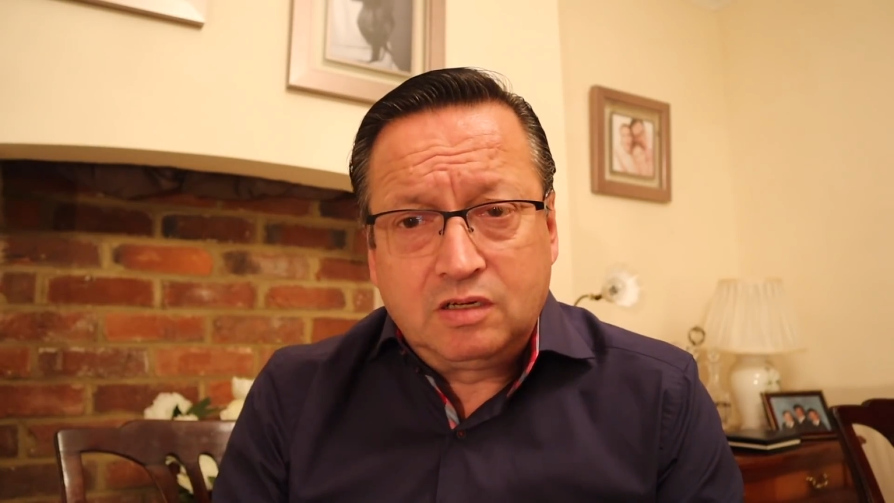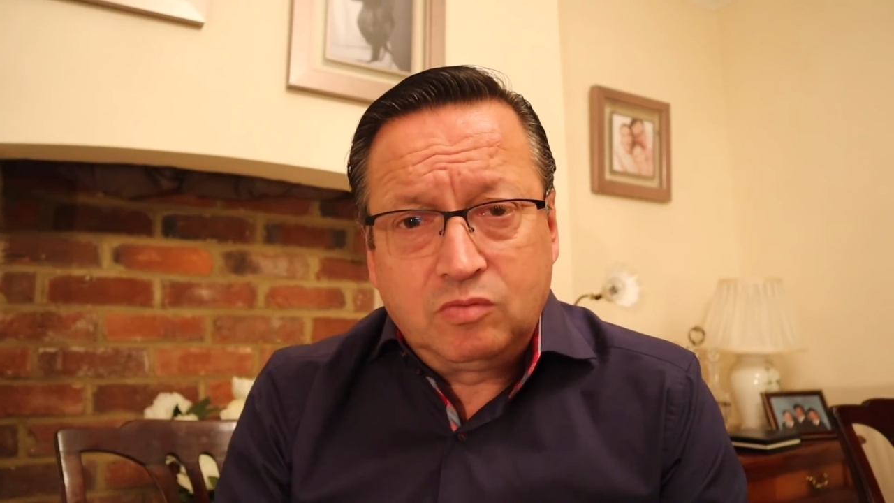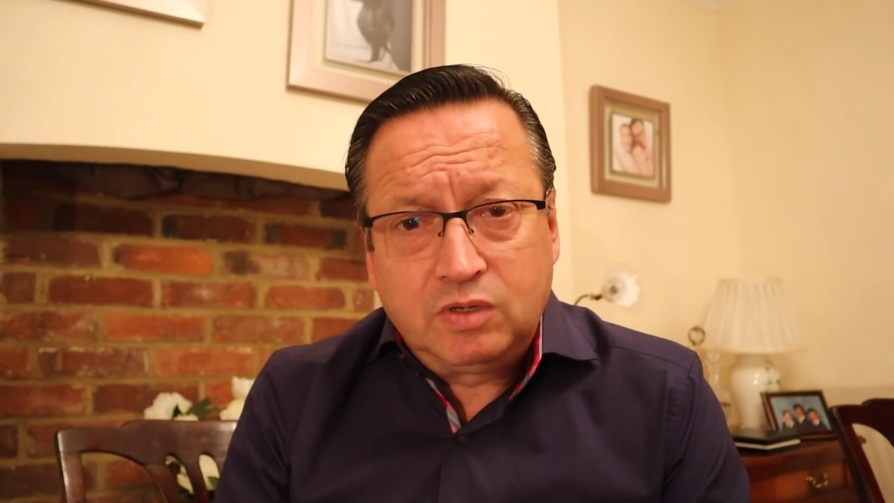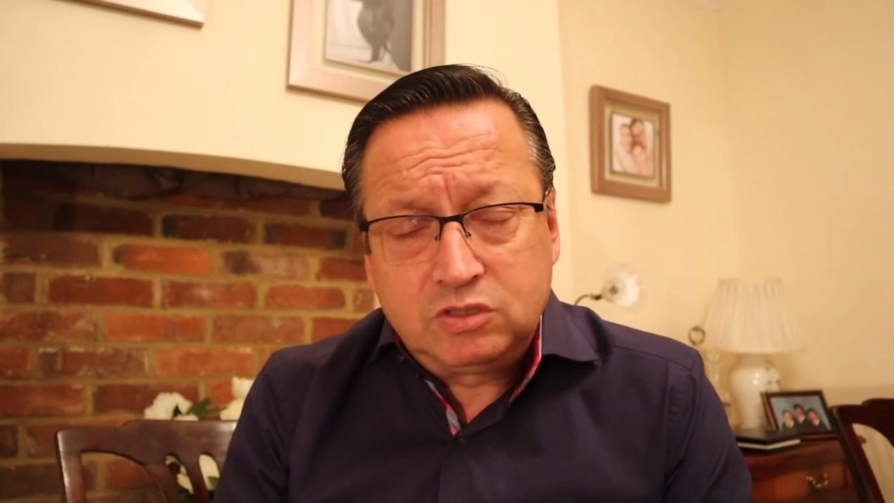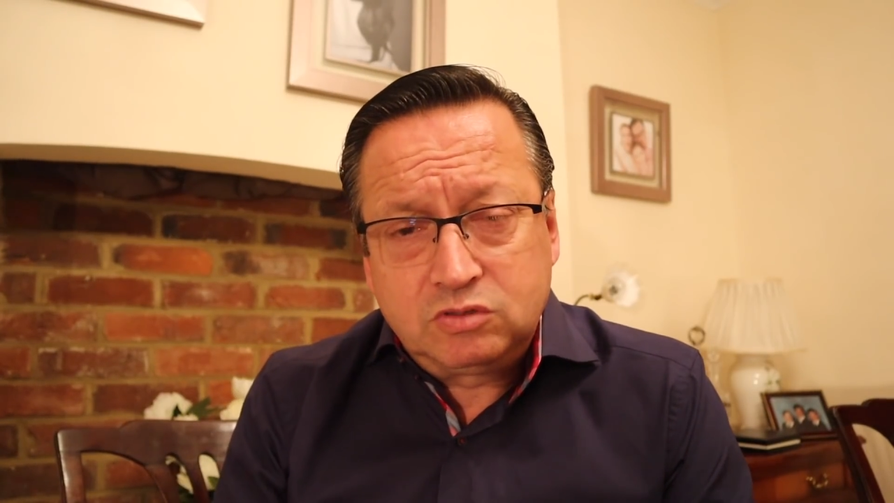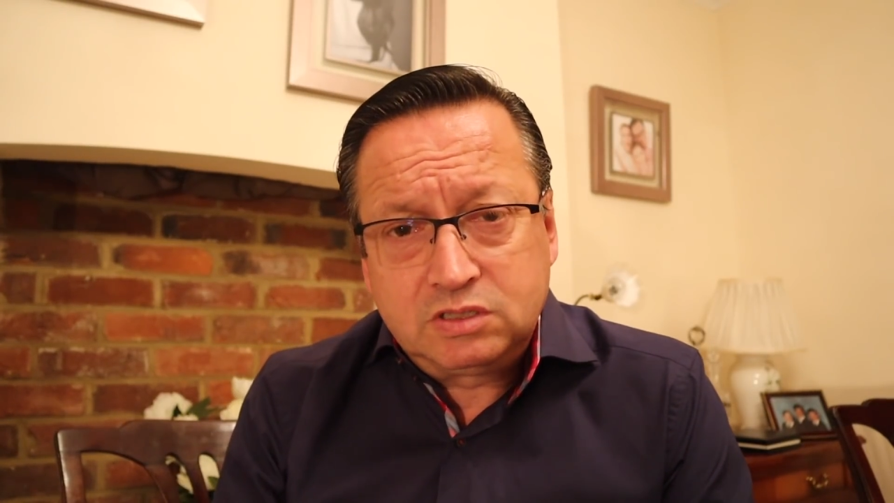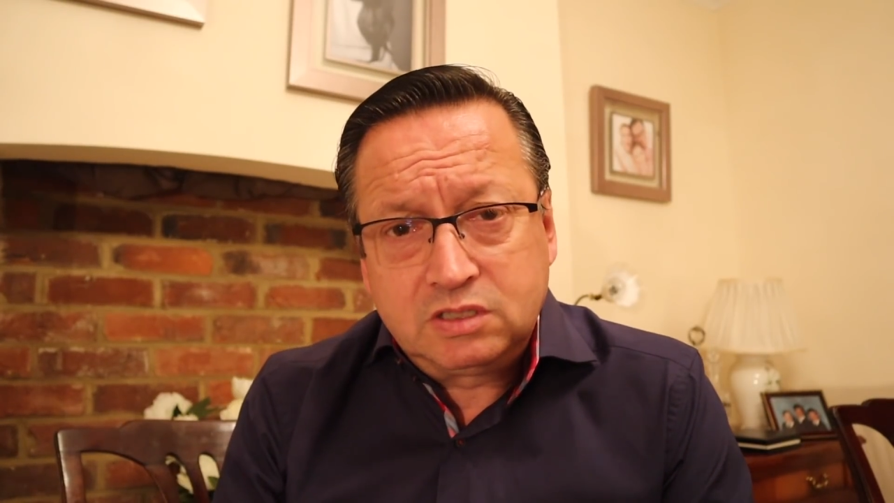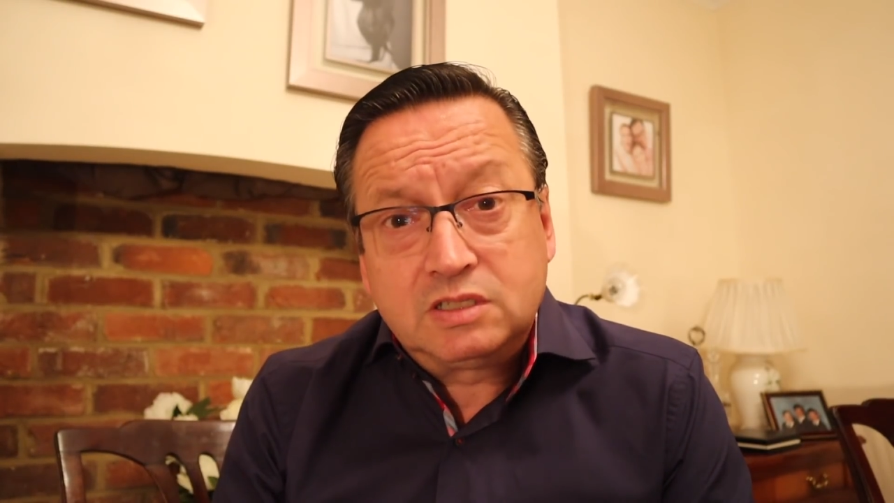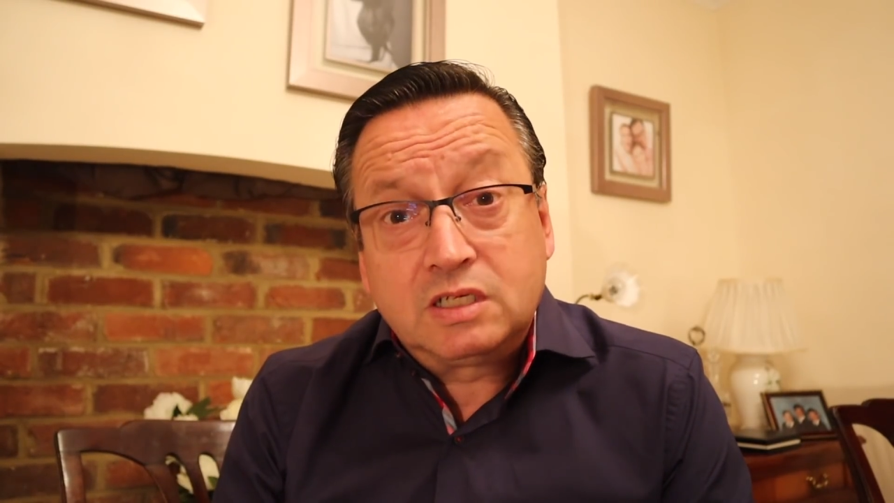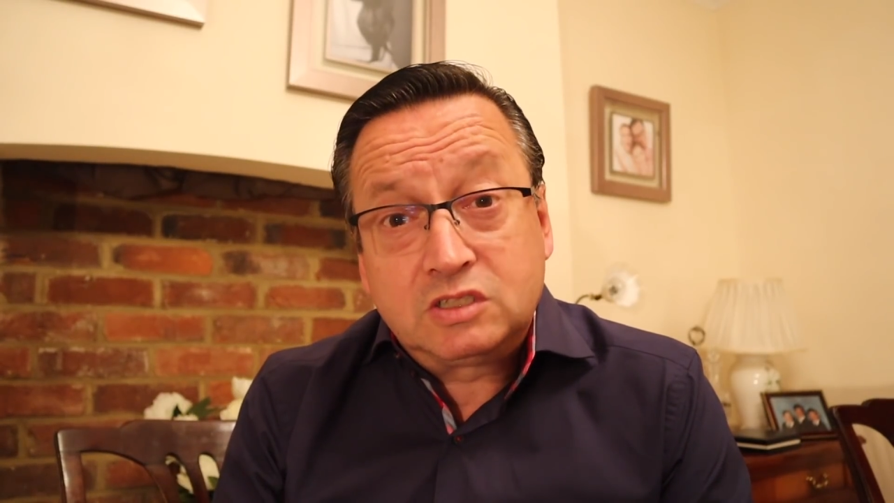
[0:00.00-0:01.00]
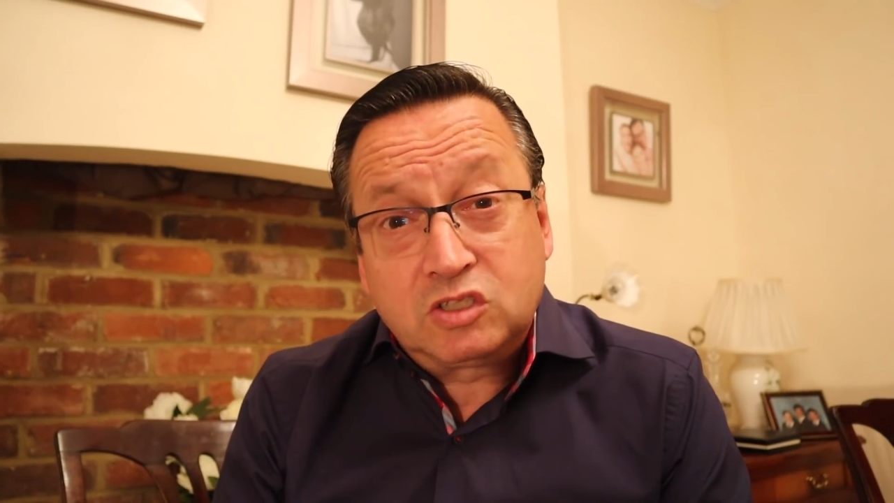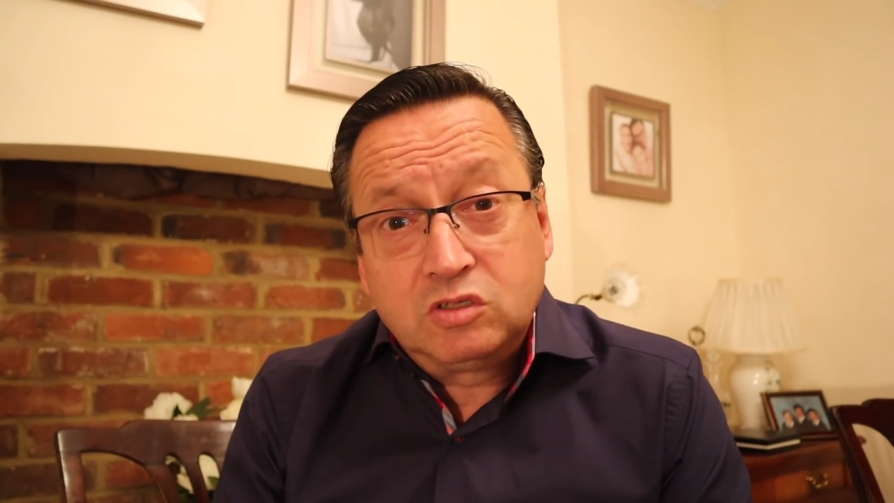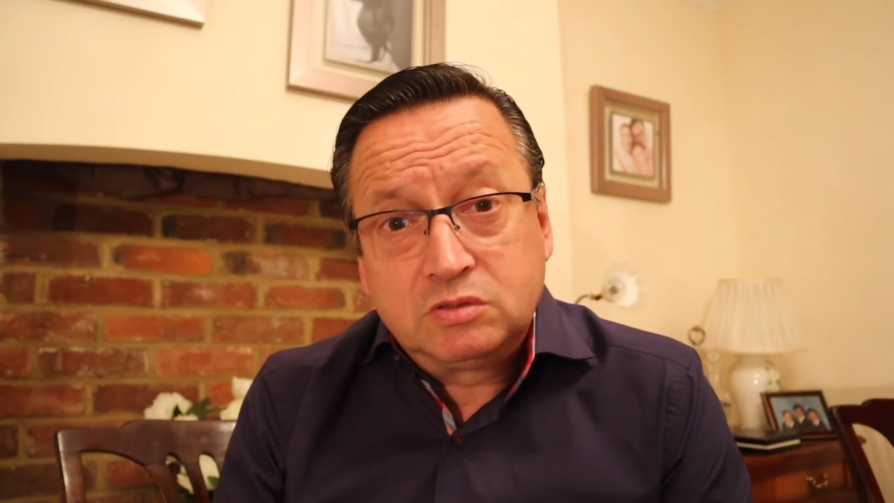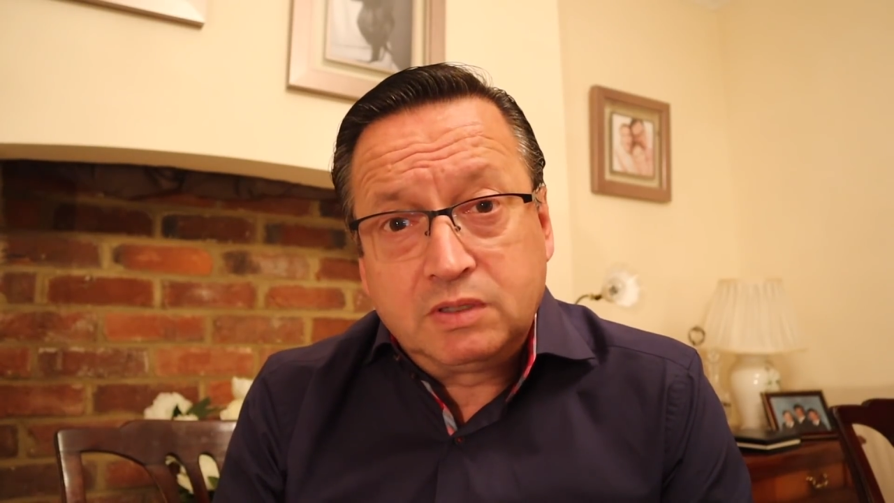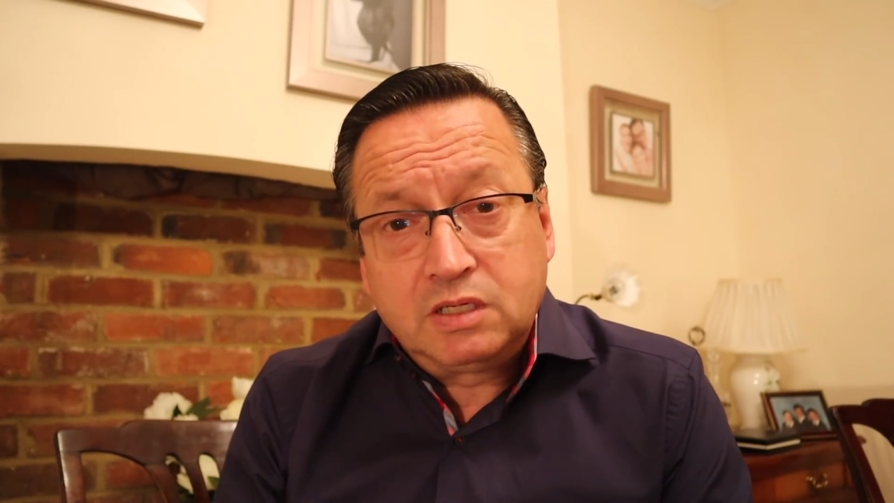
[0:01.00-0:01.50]
waitress, he said,
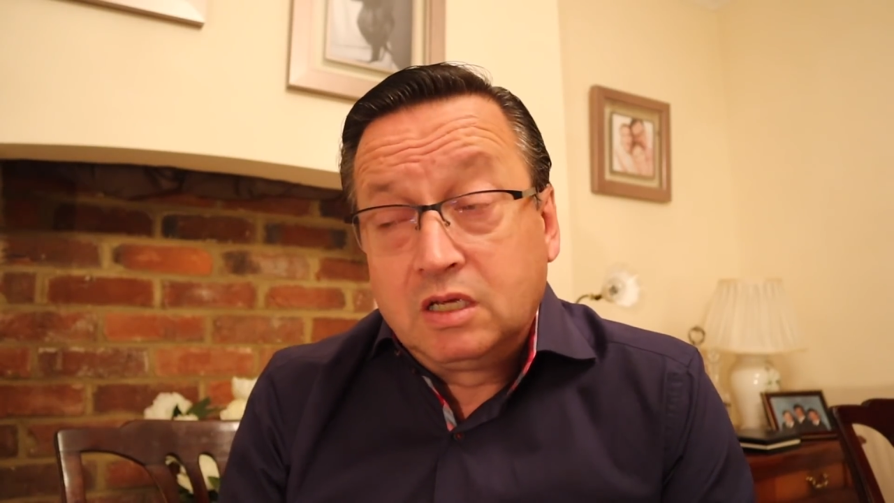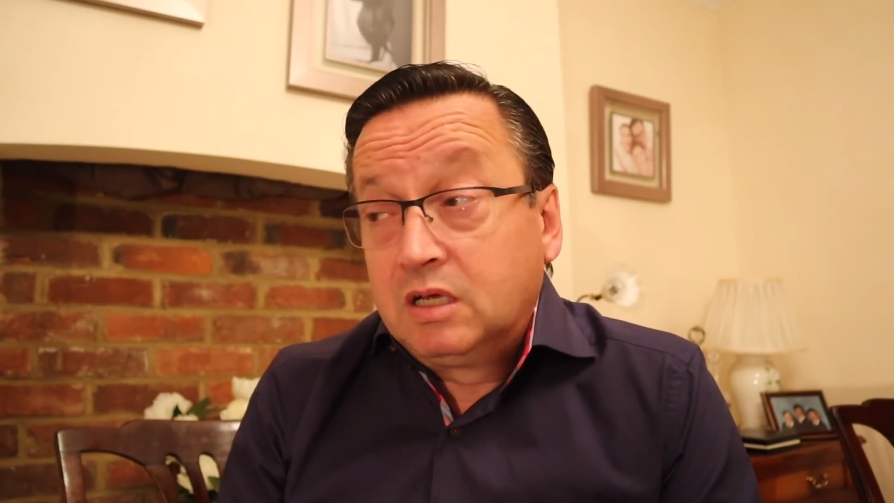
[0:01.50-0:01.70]
excuse me,